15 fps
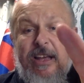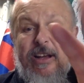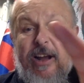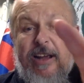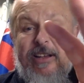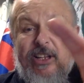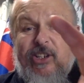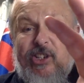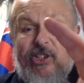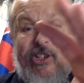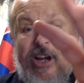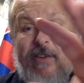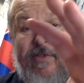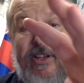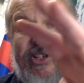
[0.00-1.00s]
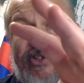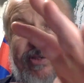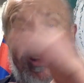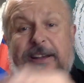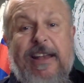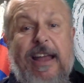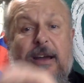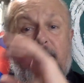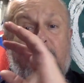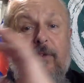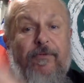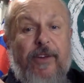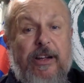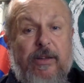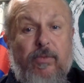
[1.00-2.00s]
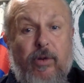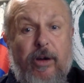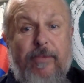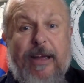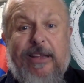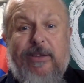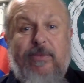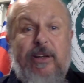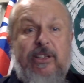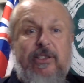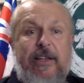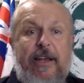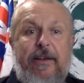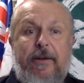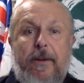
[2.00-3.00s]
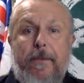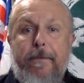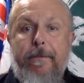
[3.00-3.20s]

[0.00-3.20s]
all right, let's just cover this right now and we'll fucking worry about the rest later.